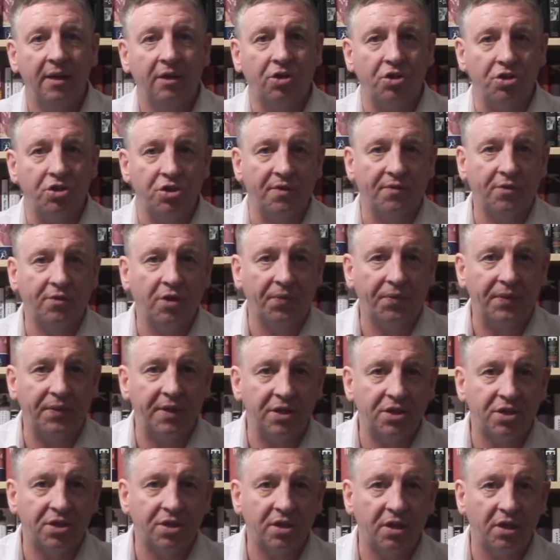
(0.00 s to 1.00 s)
because you've got
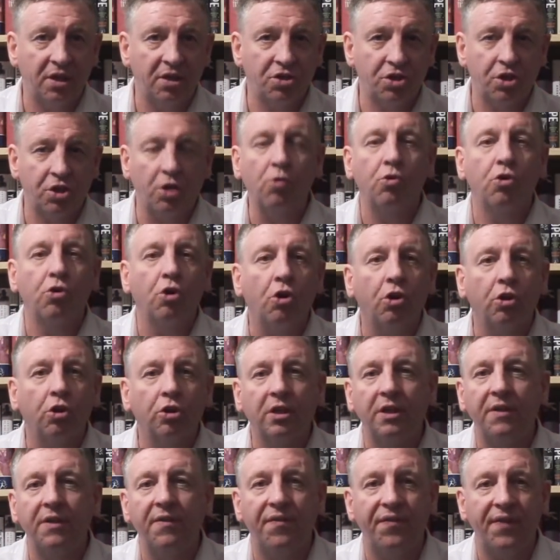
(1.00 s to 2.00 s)
this
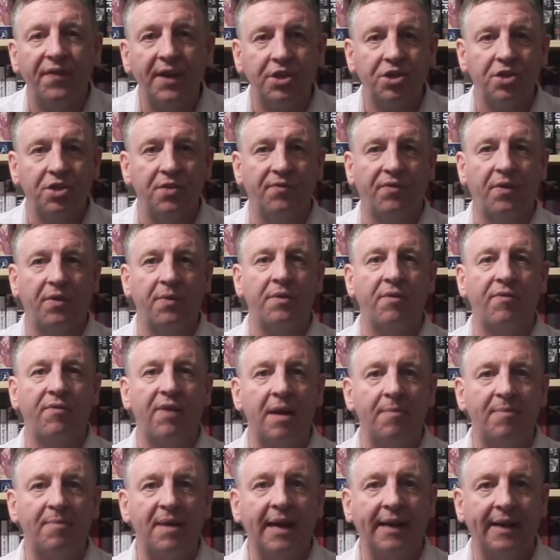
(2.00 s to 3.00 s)
so-called confession from the
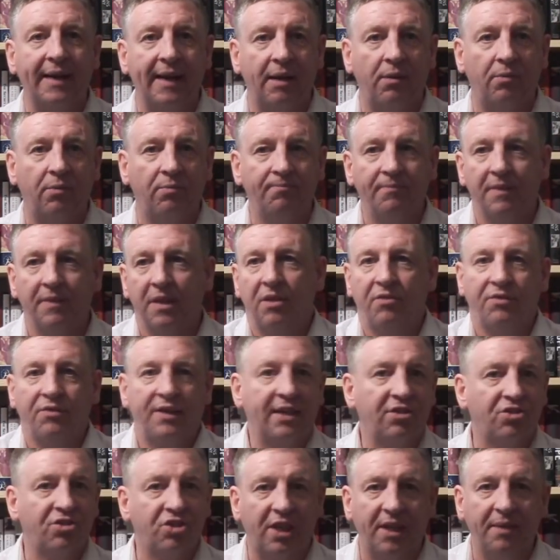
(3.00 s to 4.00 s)
rabbi now.
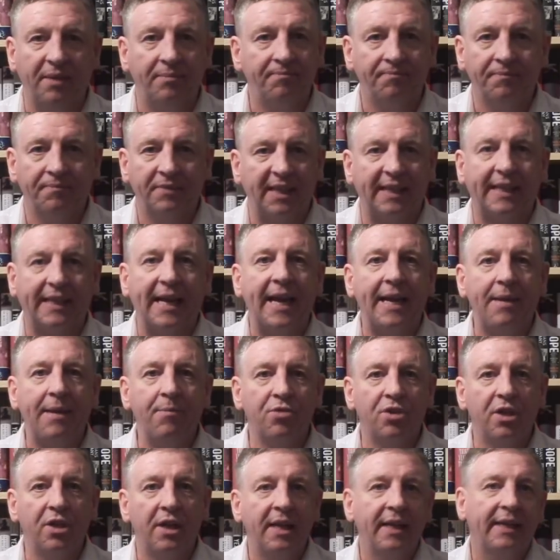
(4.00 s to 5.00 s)
That's it. The
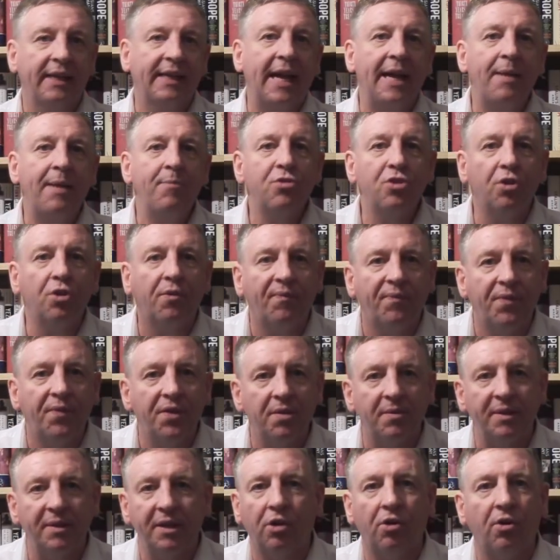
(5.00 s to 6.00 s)
game's up for
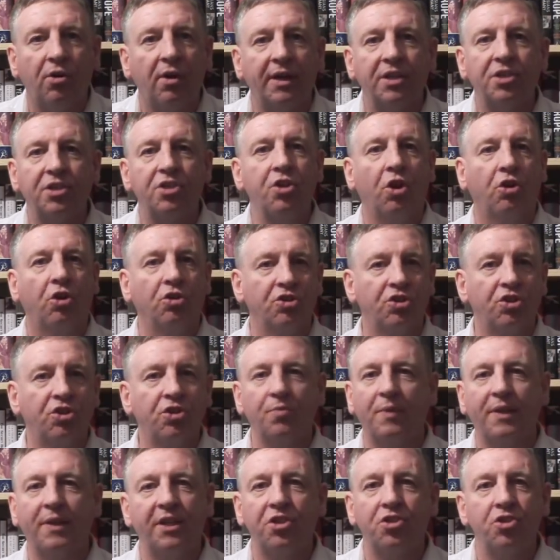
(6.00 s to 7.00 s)
them and all this
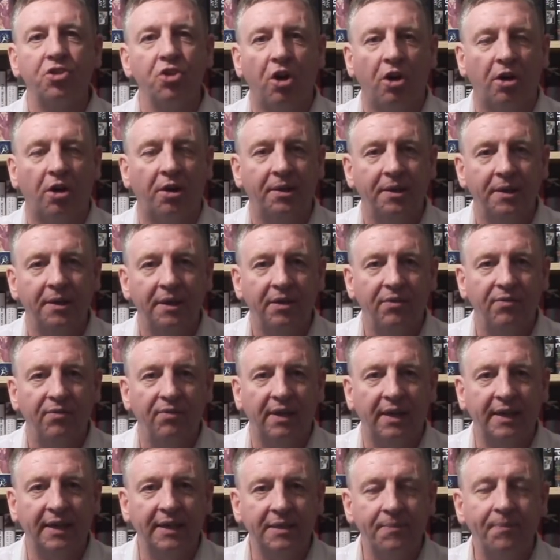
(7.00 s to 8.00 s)
nonsense, but it's not.
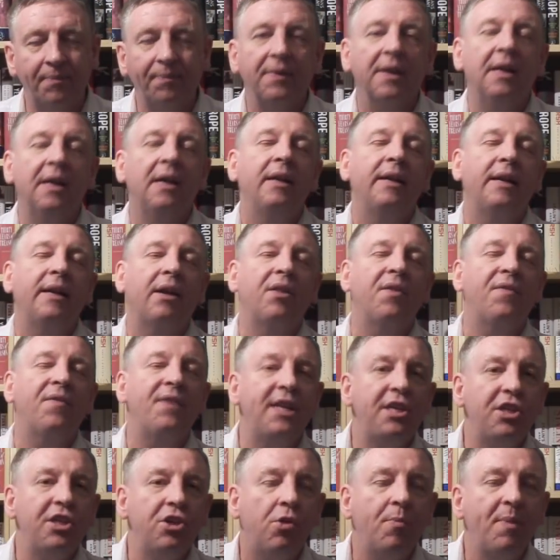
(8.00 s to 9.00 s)
Right? Now, the
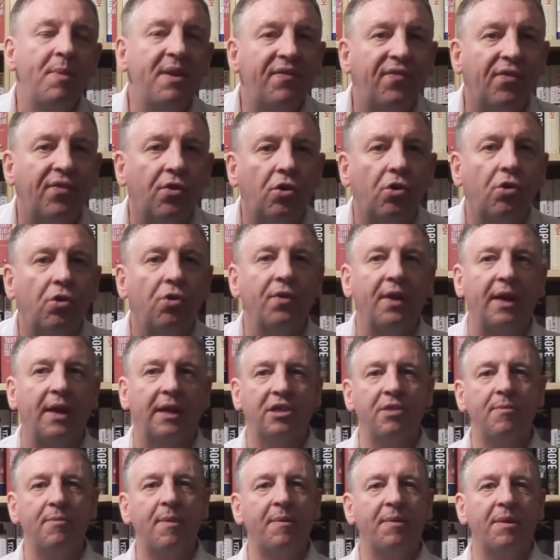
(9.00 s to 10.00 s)
video before
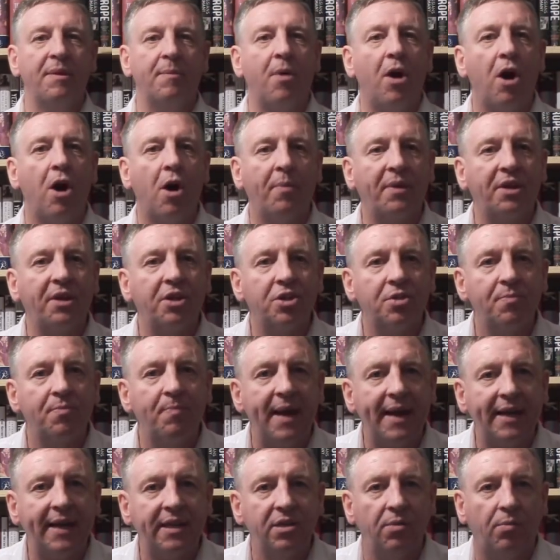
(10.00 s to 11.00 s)
that, do you remember the Barbara
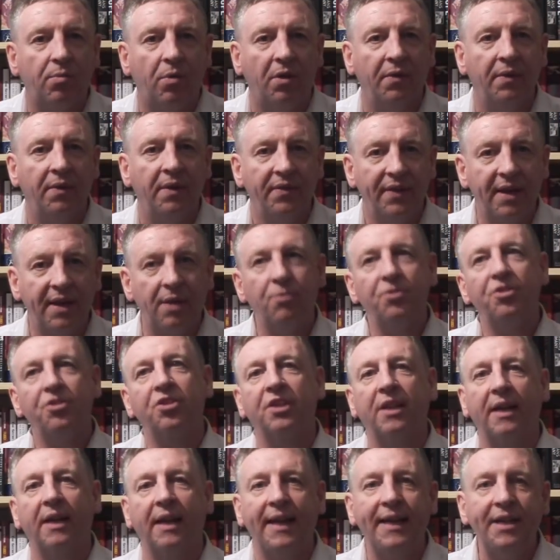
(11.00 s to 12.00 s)
Spector one? That was
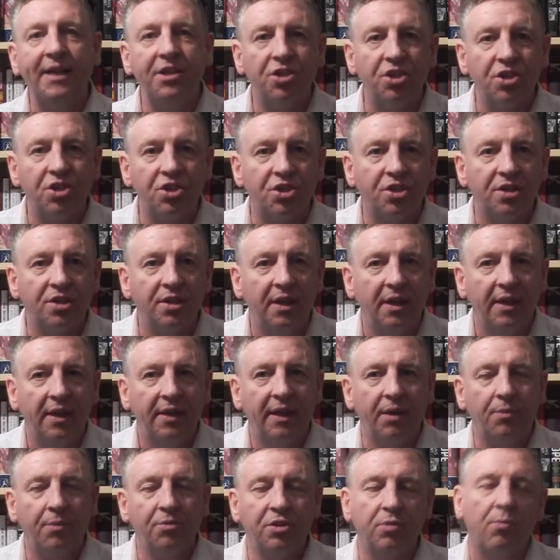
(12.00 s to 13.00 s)
the latest.
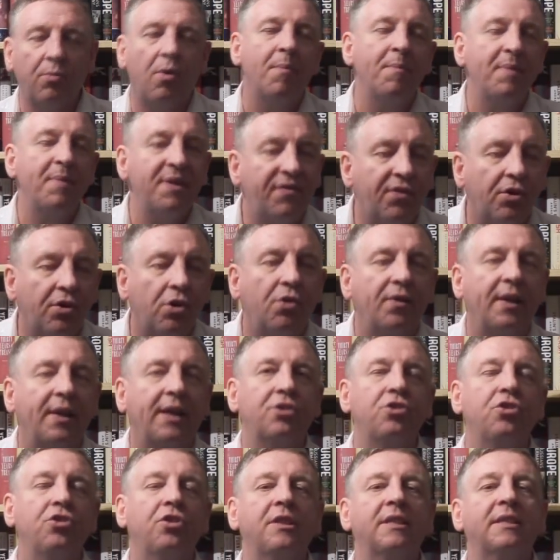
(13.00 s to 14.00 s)
That was the one before
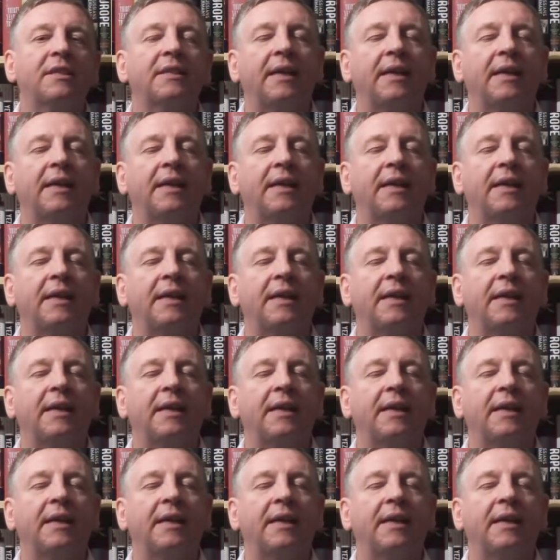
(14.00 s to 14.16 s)
that, should I